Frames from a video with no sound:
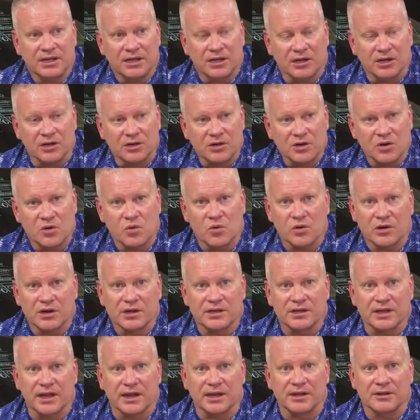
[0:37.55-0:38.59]

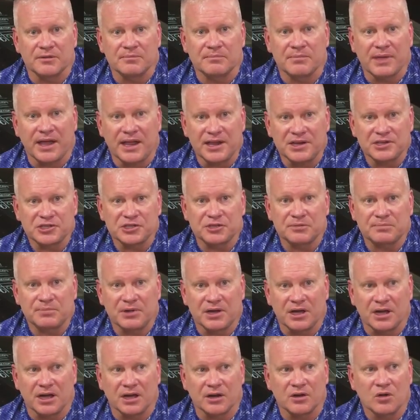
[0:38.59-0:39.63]
coordinated based
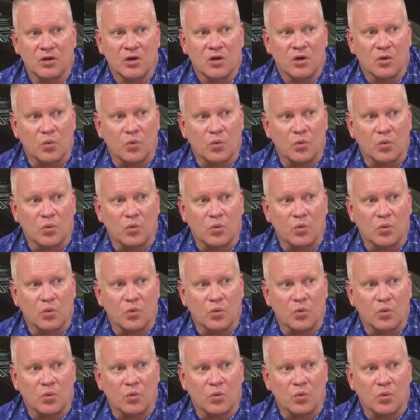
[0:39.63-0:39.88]
upon